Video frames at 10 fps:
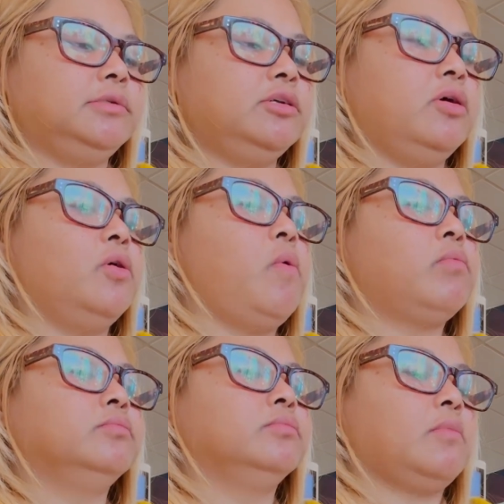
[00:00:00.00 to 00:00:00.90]
So
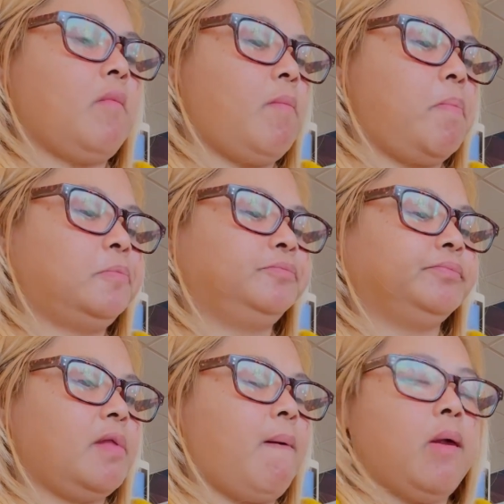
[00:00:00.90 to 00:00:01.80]

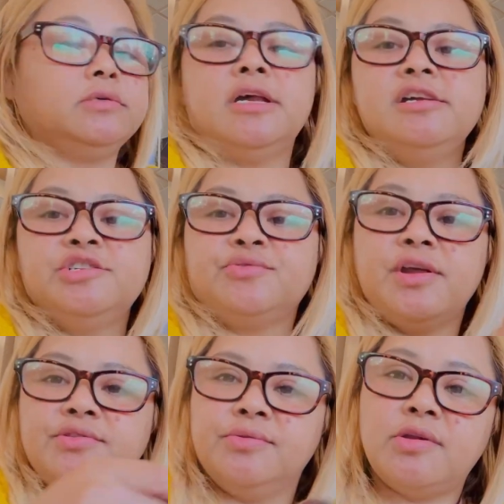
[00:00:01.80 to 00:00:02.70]
I just
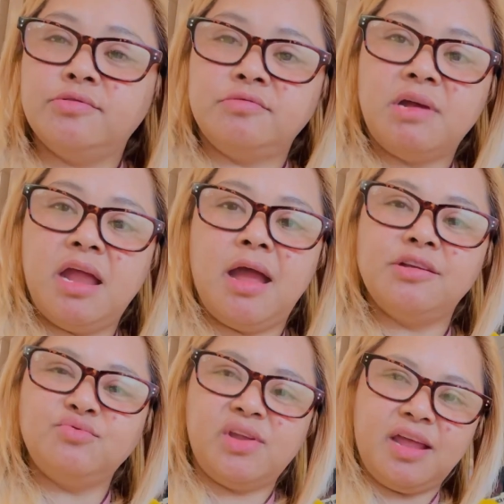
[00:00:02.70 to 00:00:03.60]
try to close my
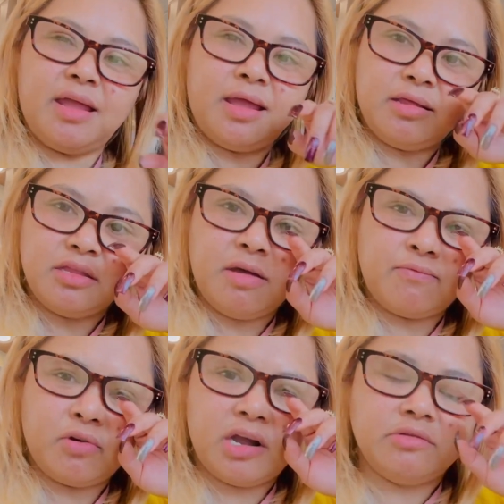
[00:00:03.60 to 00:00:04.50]
eyes when I hit that
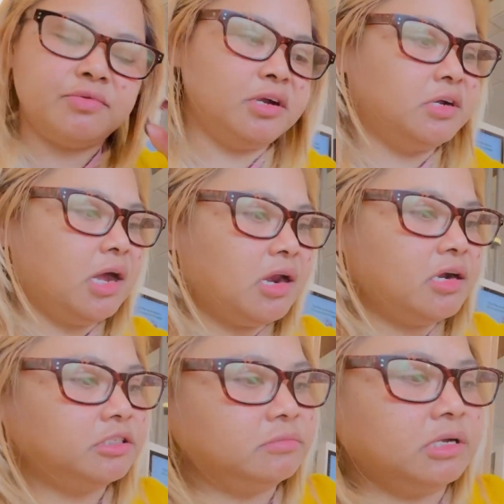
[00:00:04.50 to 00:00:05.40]

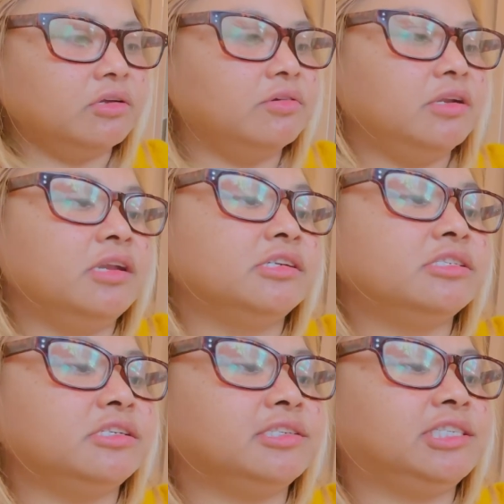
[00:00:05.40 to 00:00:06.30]
$400. My
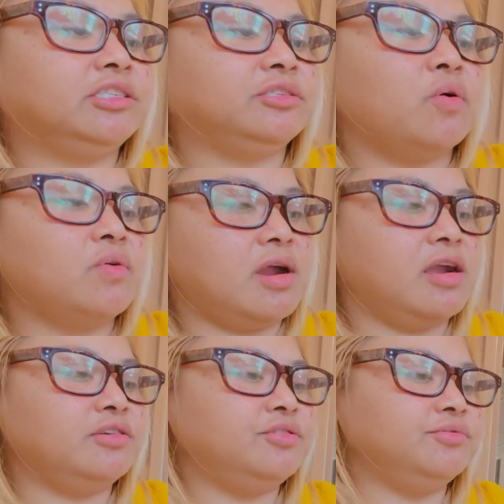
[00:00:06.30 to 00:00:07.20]
goodness, that's so
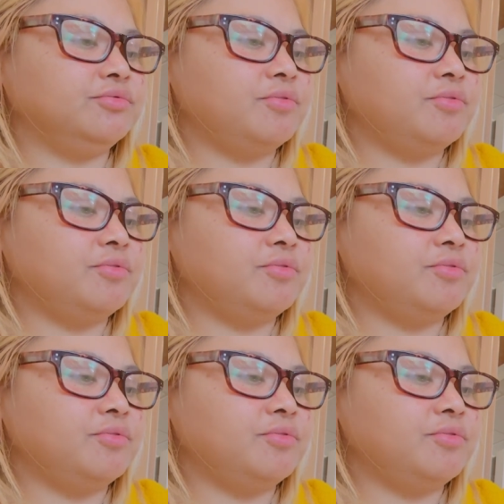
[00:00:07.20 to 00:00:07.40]
hard to.